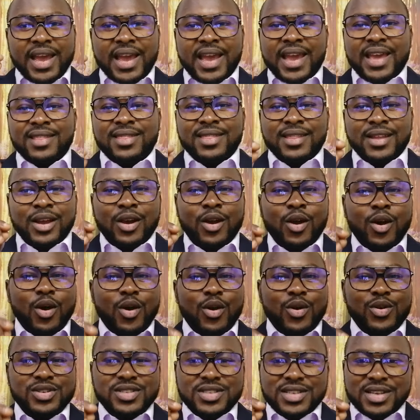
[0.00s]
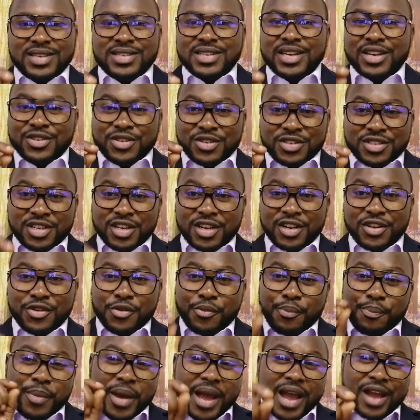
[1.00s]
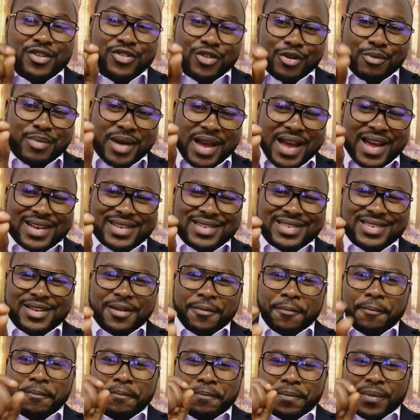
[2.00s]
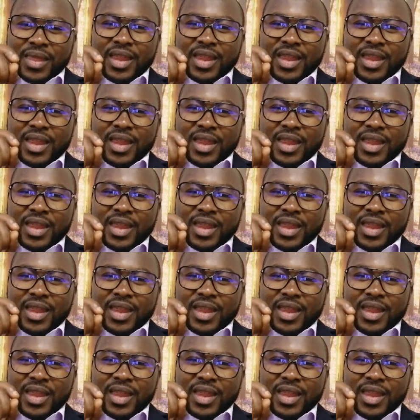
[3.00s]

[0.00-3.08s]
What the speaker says: And God says, I should tell you, pack your bags.